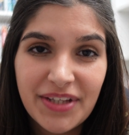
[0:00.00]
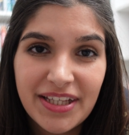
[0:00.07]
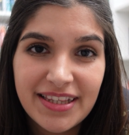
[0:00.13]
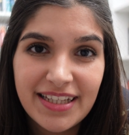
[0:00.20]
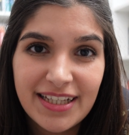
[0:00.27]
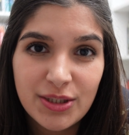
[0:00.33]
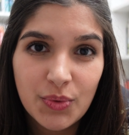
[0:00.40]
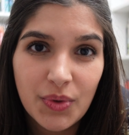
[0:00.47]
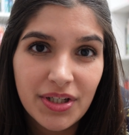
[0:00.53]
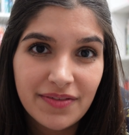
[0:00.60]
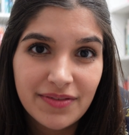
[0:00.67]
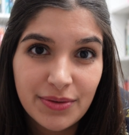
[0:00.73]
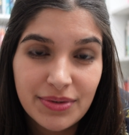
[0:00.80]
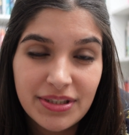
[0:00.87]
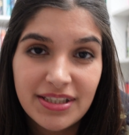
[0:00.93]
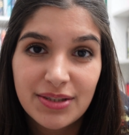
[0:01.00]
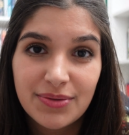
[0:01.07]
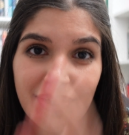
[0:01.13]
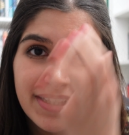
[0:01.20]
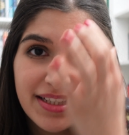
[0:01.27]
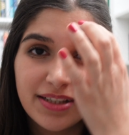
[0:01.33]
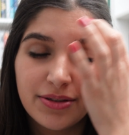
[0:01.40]
and that's one of the reasons
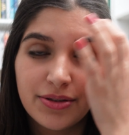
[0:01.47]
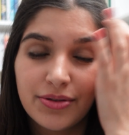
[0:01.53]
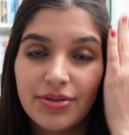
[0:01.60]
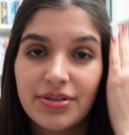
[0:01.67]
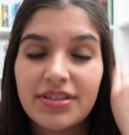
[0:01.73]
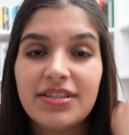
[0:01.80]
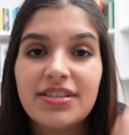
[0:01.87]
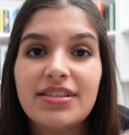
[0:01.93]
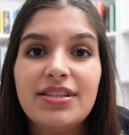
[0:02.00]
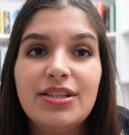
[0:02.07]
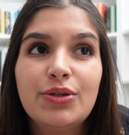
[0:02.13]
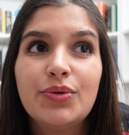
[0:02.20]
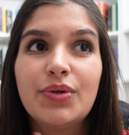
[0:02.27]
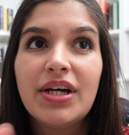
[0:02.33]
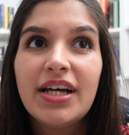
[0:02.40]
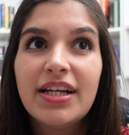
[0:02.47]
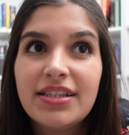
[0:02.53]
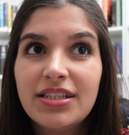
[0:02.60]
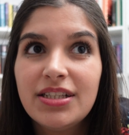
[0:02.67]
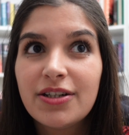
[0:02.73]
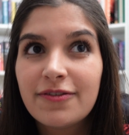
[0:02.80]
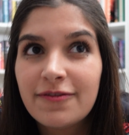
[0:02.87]
why they introduced this new
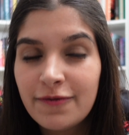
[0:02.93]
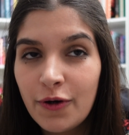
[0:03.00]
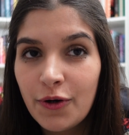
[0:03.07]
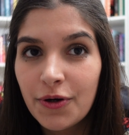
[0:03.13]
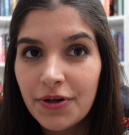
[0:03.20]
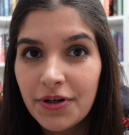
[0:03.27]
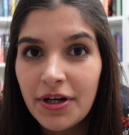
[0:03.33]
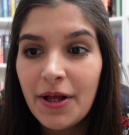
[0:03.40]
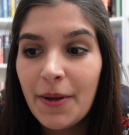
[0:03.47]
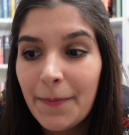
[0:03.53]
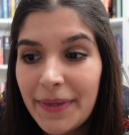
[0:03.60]
tier 4,